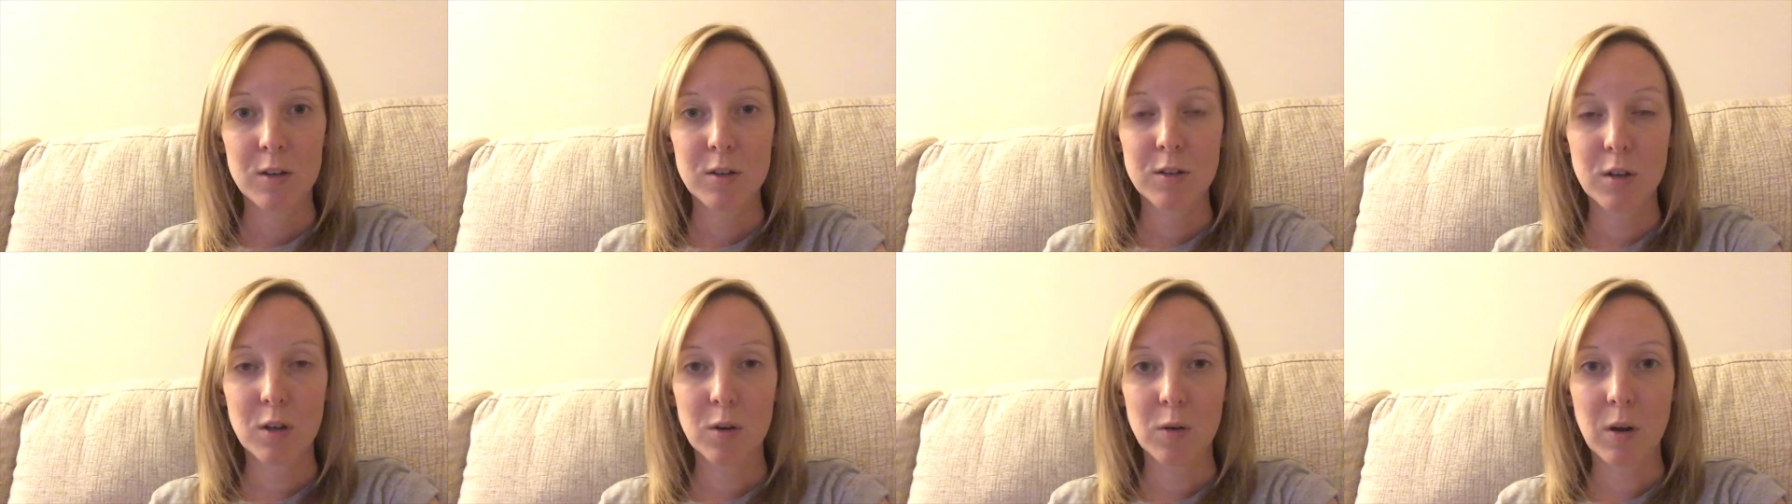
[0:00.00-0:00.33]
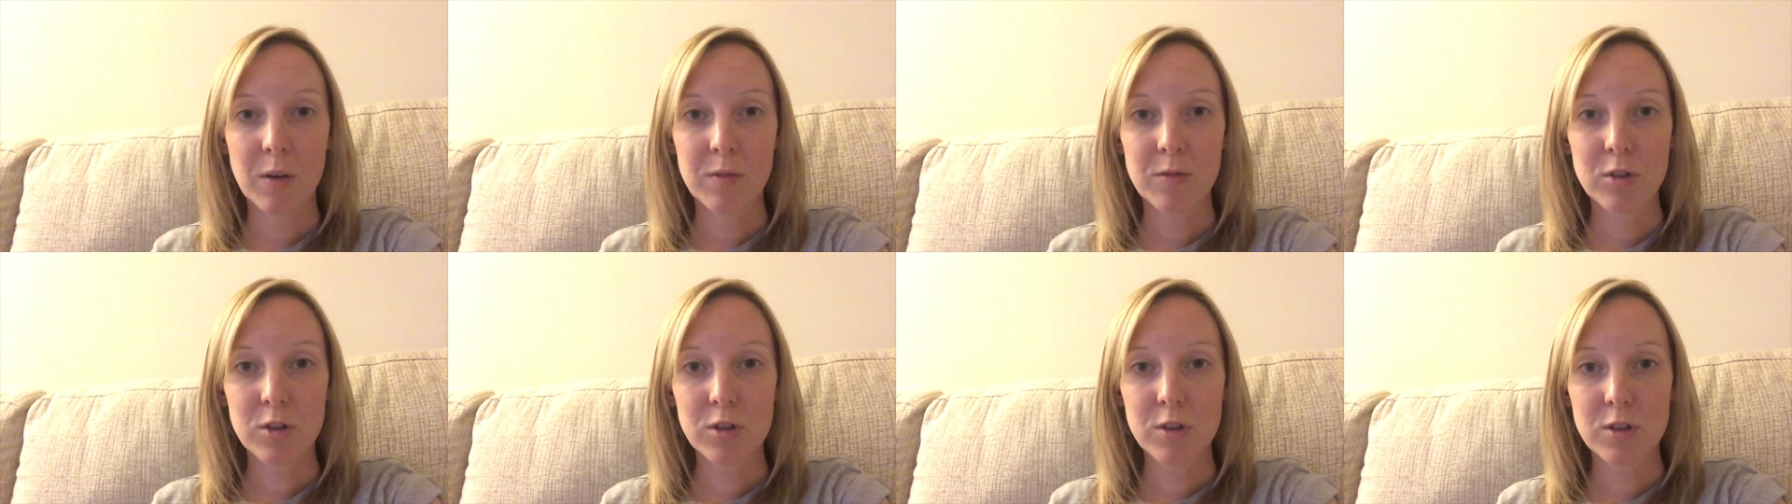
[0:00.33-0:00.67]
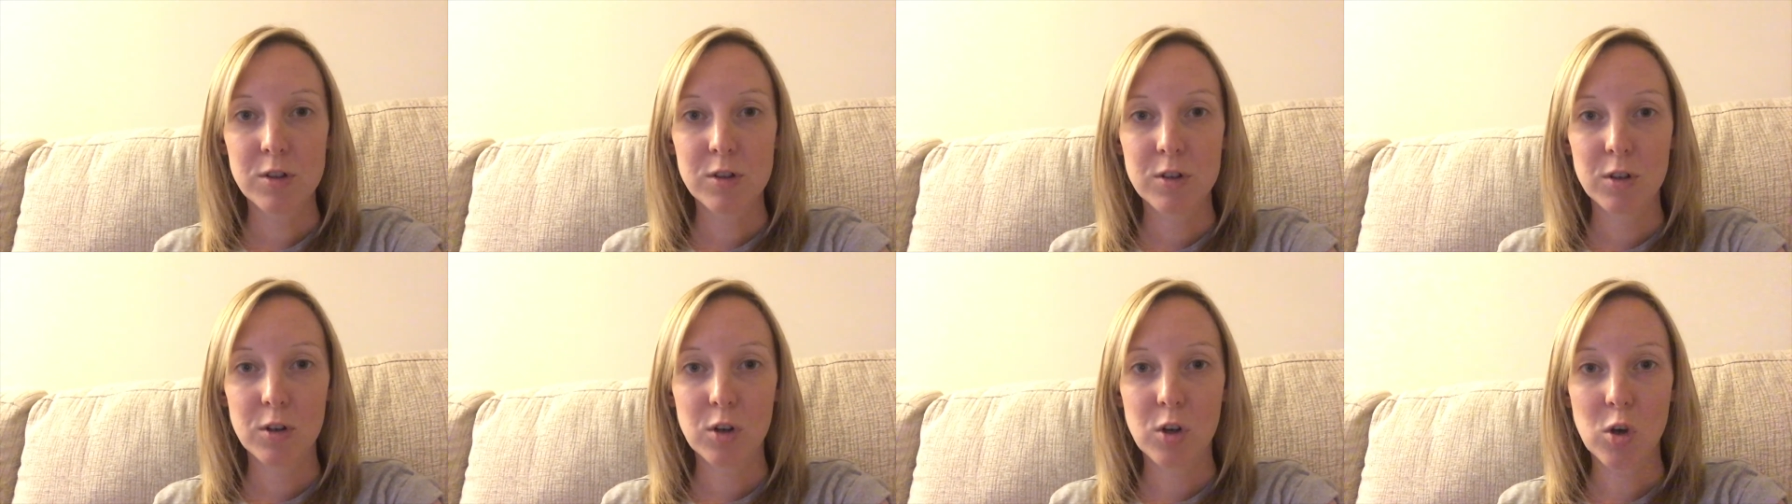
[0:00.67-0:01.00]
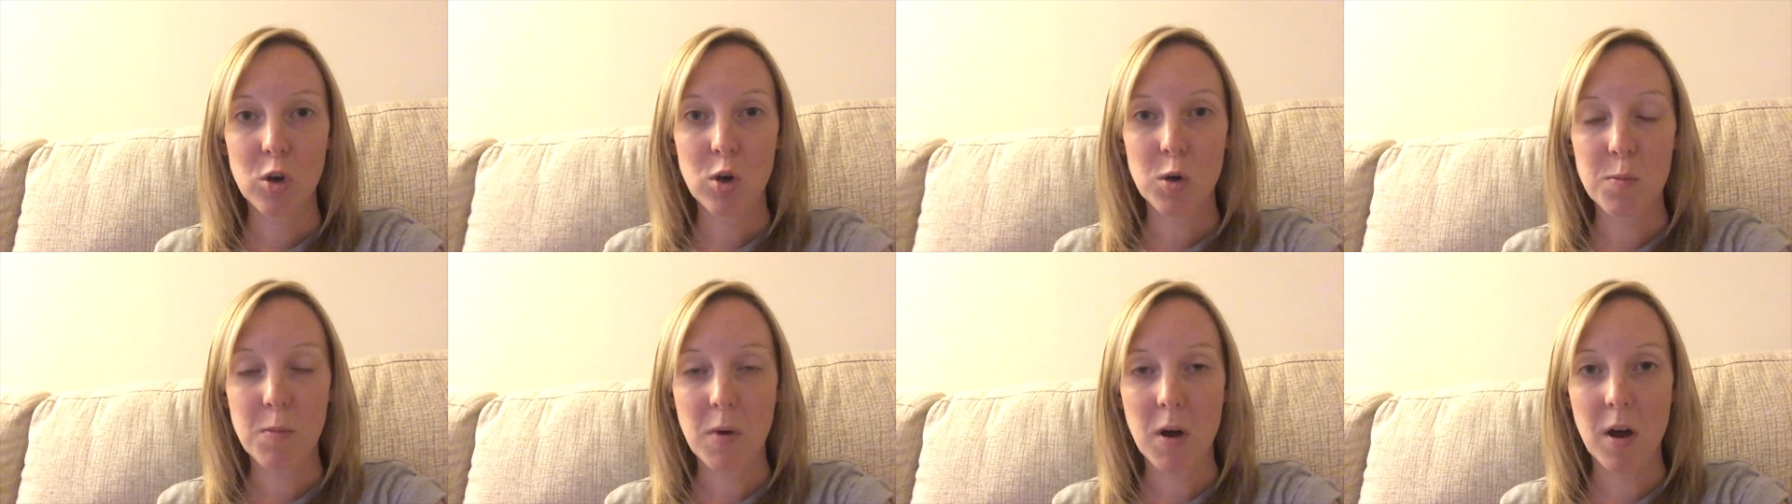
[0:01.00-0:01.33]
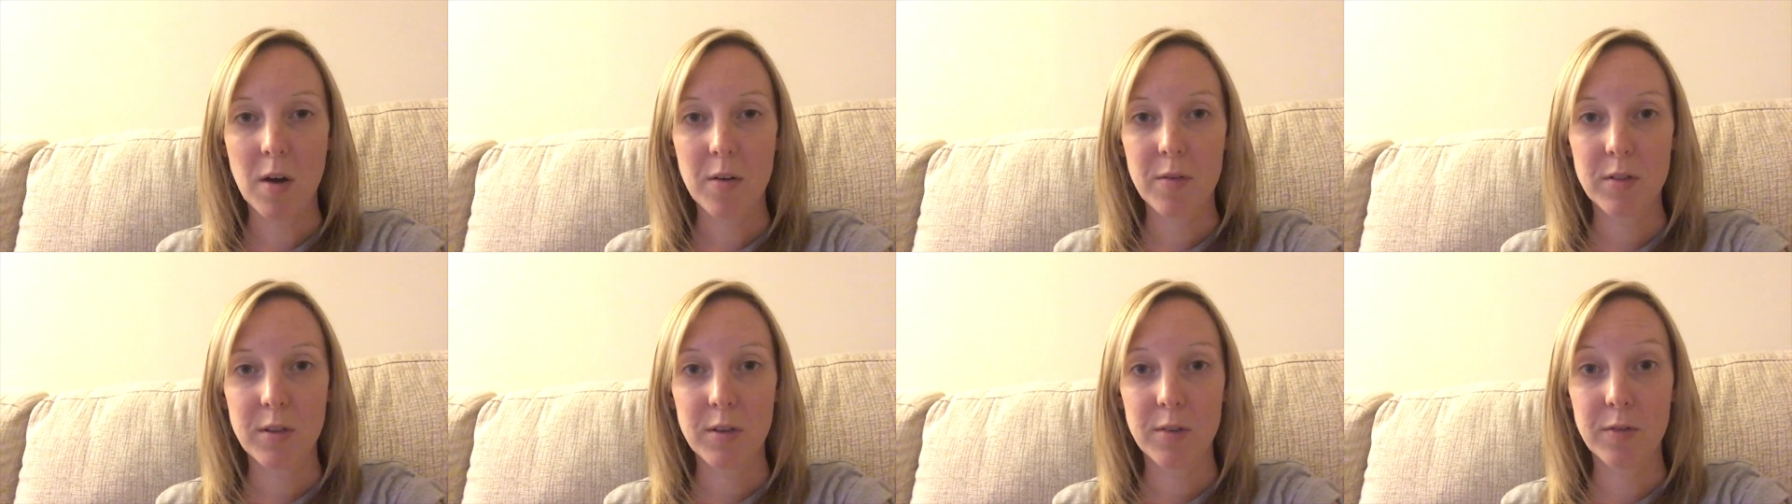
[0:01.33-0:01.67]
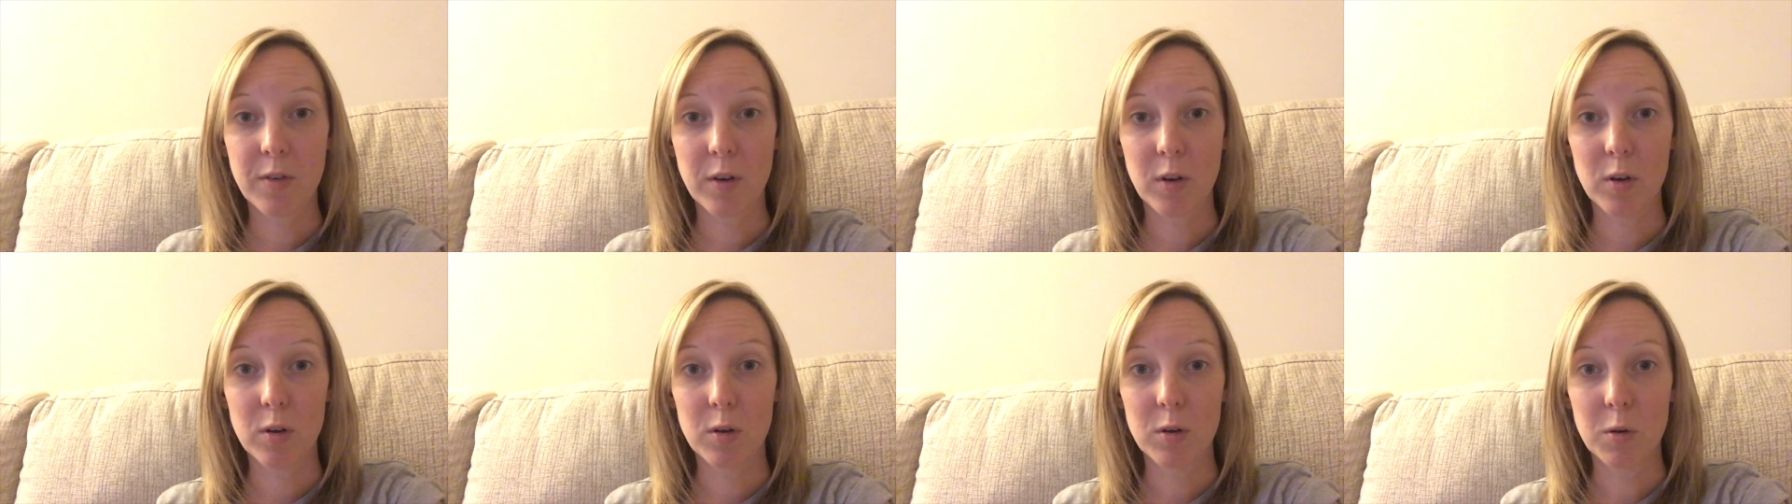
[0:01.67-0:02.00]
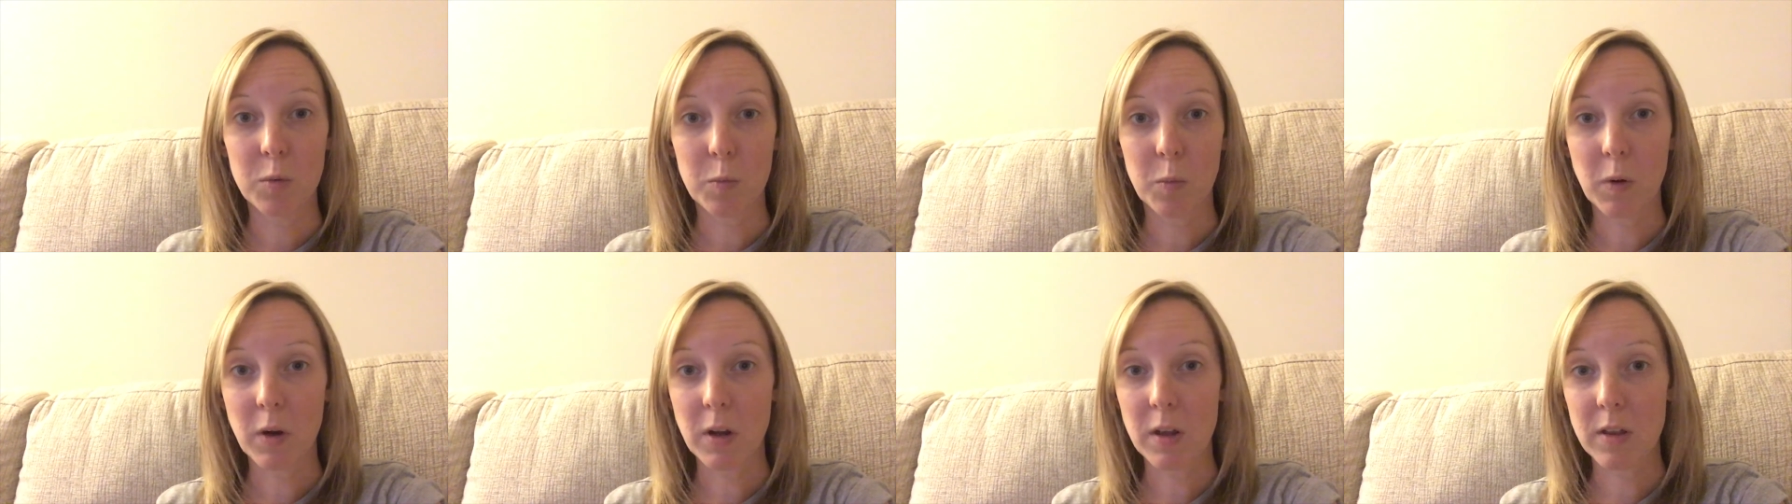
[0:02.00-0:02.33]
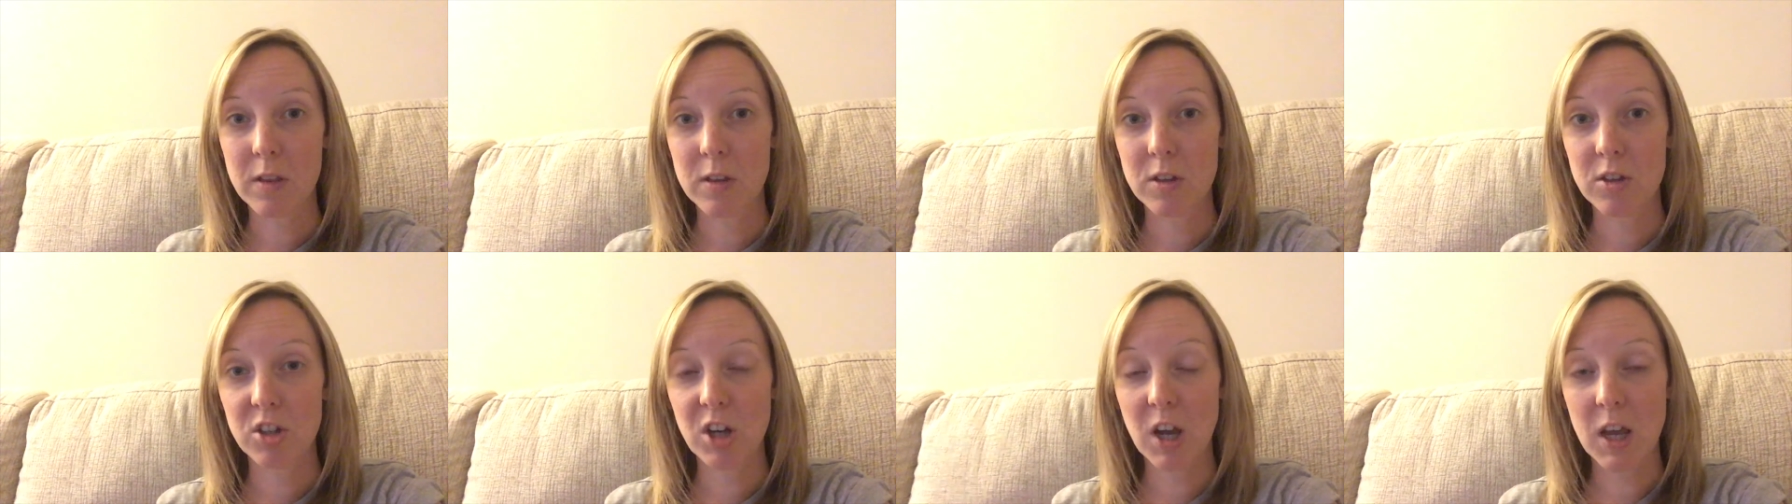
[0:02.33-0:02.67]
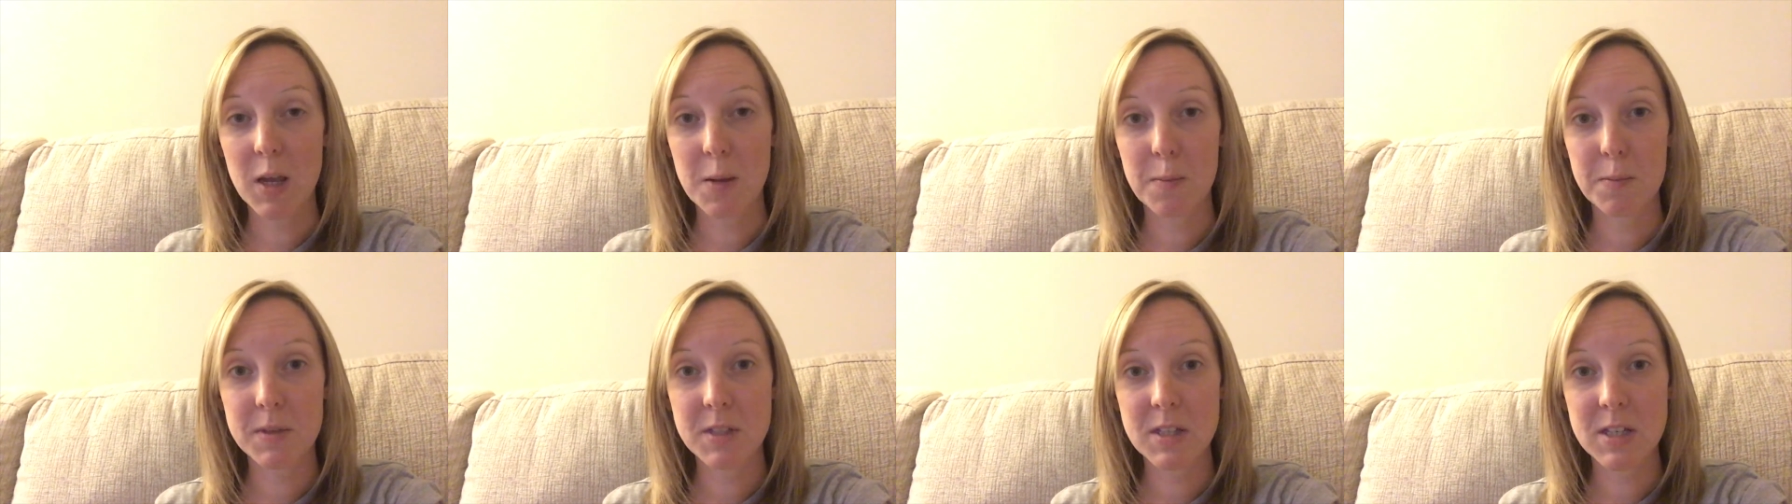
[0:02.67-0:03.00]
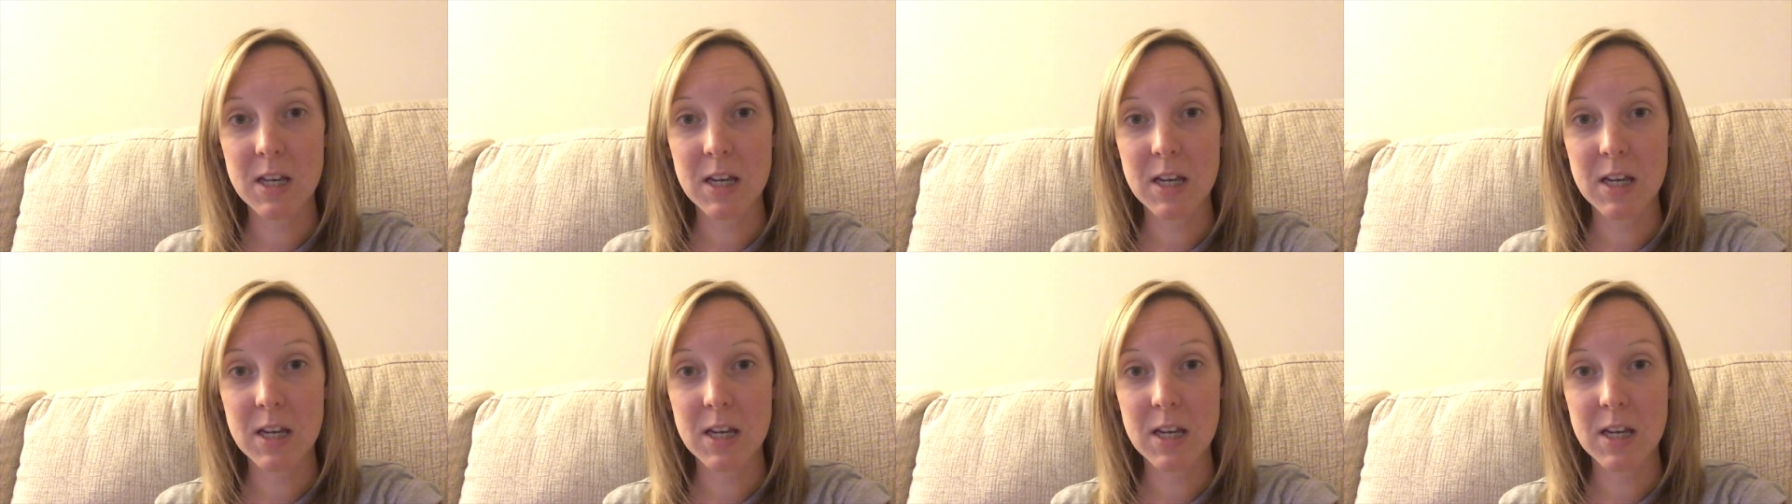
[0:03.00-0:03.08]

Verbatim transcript: So I've just come off the phone with James.